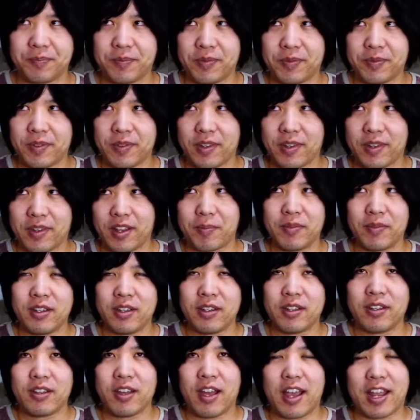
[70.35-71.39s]
Uh,
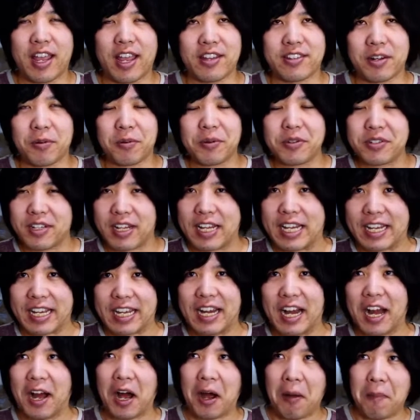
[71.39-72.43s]
I guess I was like
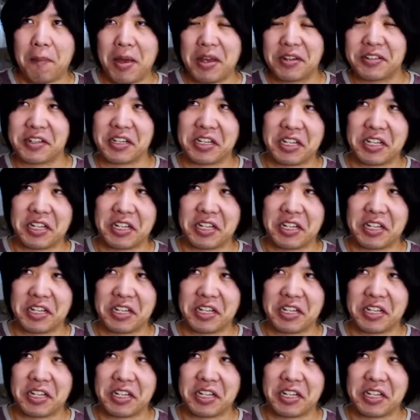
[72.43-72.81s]
missed